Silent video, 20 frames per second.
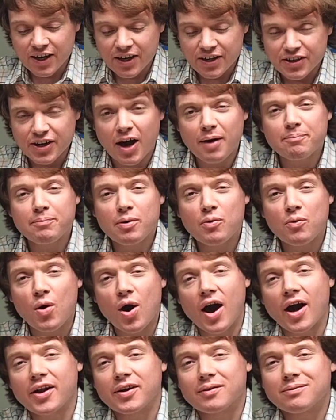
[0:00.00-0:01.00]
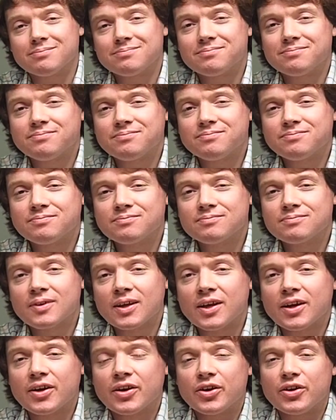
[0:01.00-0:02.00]
Number 1,
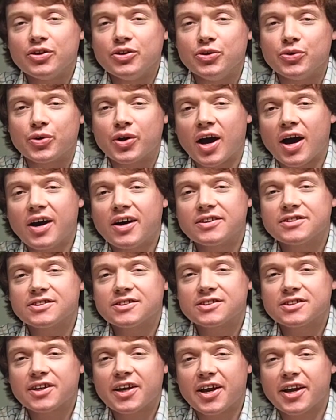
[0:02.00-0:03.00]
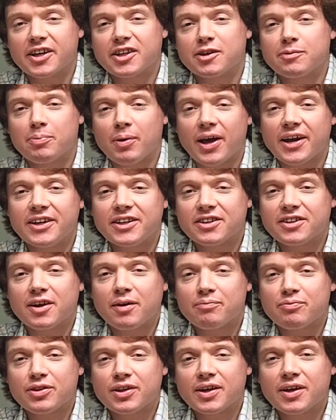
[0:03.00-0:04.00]
you can't explain
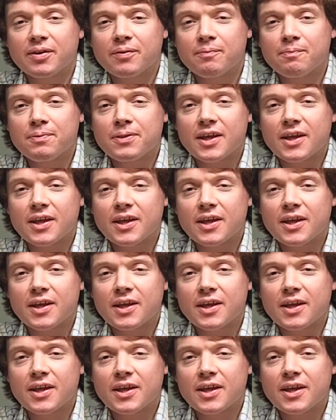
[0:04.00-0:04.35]
something